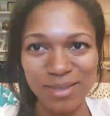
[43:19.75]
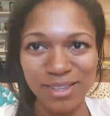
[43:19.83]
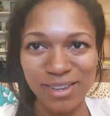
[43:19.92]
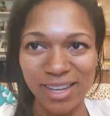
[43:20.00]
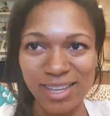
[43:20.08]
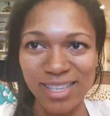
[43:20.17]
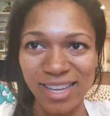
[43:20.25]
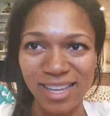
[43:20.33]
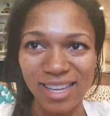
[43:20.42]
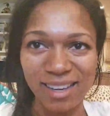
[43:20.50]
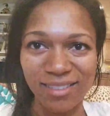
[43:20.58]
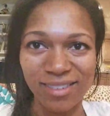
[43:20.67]
So I guess I
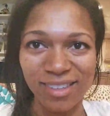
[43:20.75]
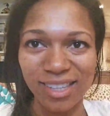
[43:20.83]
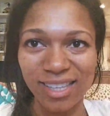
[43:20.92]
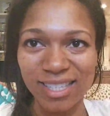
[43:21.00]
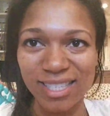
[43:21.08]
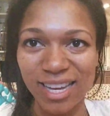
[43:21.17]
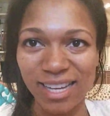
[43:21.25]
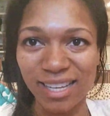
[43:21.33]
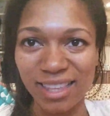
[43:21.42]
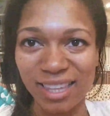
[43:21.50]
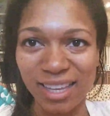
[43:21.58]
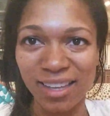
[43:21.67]
can't really say
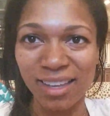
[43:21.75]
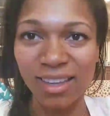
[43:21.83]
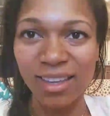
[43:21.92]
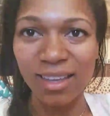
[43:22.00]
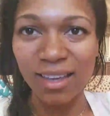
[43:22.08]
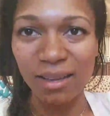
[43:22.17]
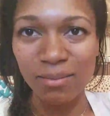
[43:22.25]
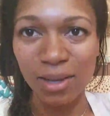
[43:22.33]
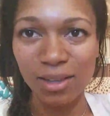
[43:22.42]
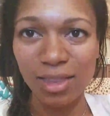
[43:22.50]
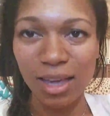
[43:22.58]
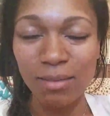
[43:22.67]
anything
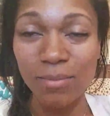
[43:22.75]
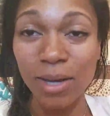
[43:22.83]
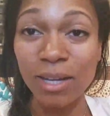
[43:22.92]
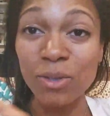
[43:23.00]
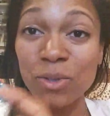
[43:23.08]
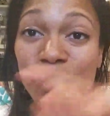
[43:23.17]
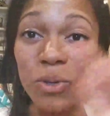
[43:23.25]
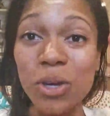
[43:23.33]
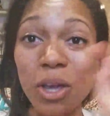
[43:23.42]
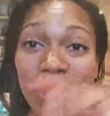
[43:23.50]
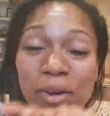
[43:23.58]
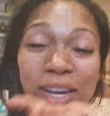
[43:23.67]
about that. But I do
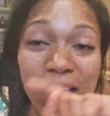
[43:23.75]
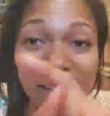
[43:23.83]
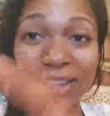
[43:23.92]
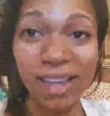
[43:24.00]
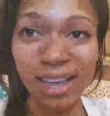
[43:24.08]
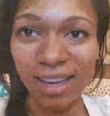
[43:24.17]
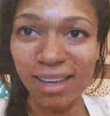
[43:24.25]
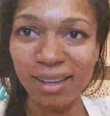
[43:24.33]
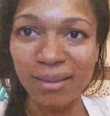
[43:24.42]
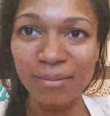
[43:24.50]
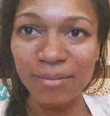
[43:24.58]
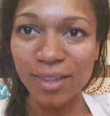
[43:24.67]
know in LA,
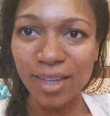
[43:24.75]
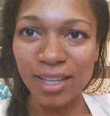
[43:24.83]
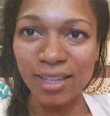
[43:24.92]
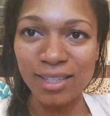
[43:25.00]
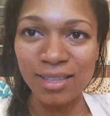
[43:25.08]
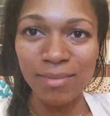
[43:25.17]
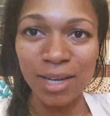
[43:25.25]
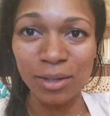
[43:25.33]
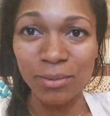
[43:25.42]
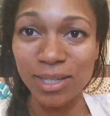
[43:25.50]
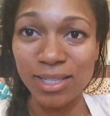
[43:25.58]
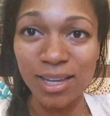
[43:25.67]
it doesn't
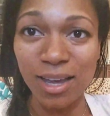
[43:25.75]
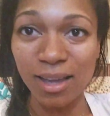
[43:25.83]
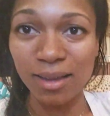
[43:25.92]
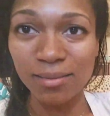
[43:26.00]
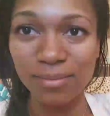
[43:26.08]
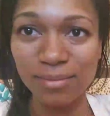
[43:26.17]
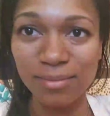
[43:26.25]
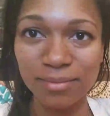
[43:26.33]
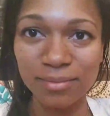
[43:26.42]
matter what time.